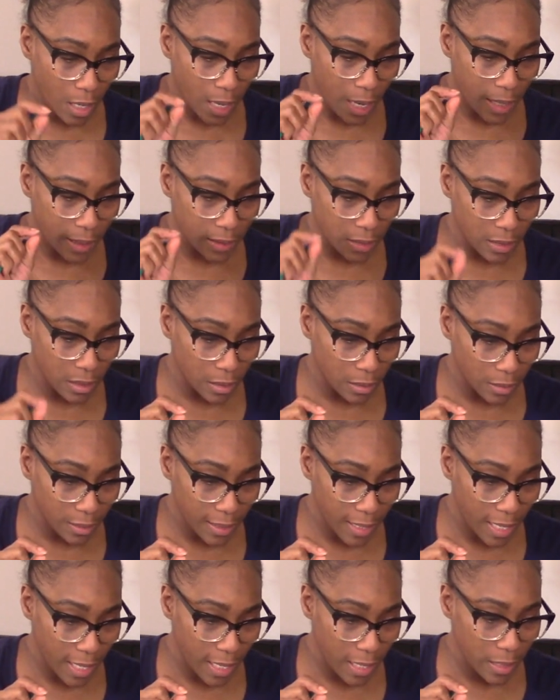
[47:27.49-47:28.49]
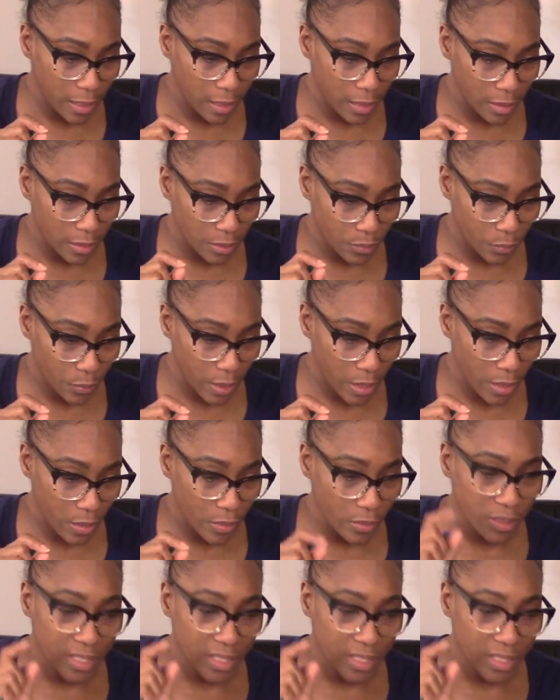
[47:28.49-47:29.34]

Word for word: I took that as well.